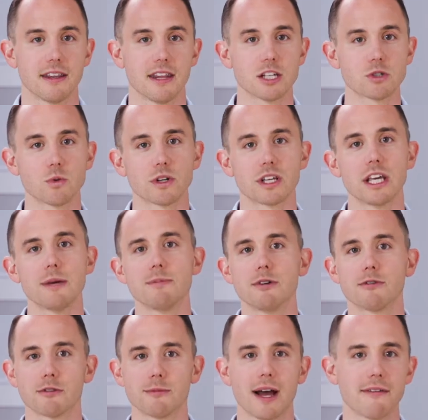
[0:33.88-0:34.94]
This will keep
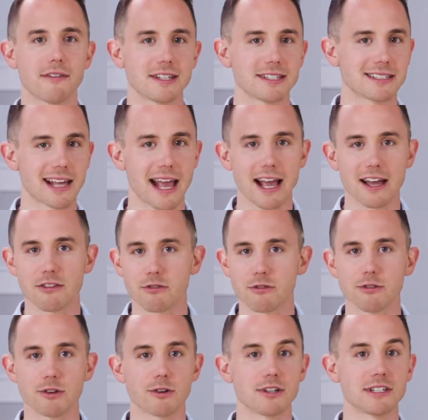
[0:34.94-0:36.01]
you from having to scan
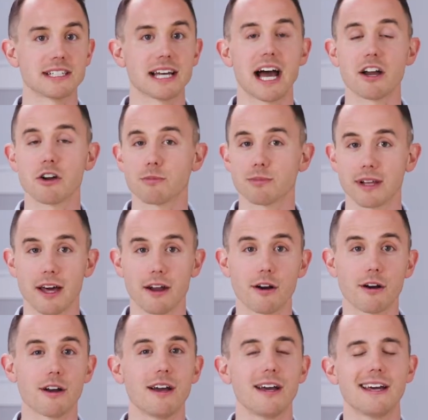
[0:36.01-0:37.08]
through your entire
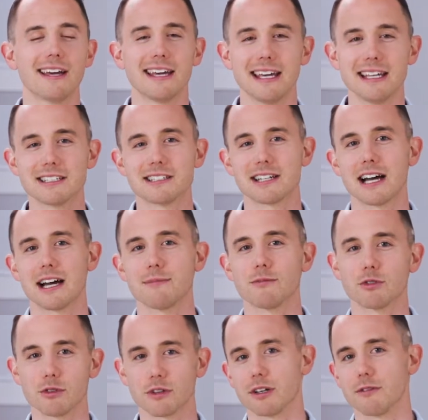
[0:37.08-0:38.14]
planner each time
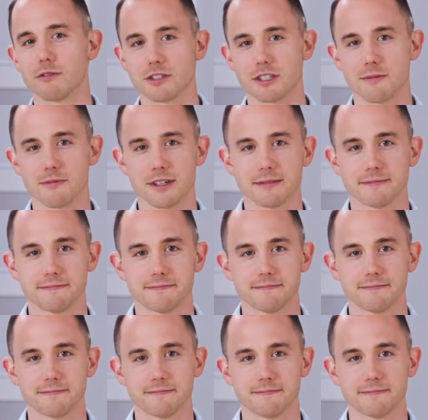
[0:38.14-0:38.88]
you're looking for something.